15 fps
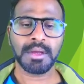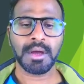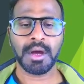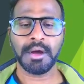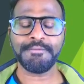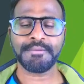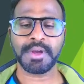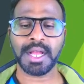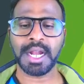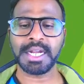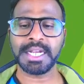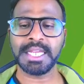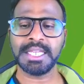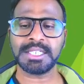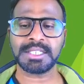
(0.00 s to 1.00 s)
of
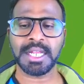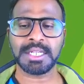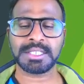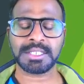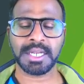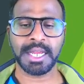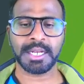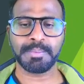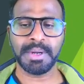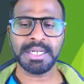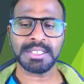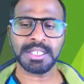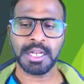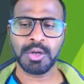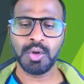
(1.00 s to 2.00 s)
conditional
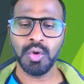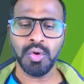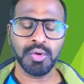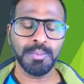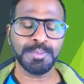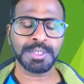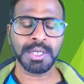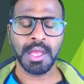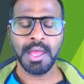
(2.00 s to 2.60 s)
statements and loops,